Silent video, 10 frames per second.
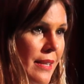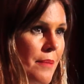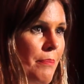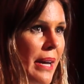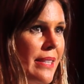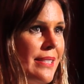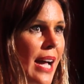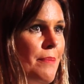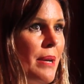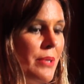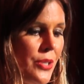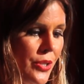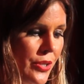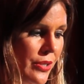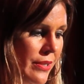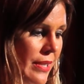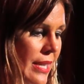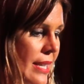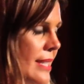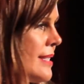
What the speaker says: By the time I returned, his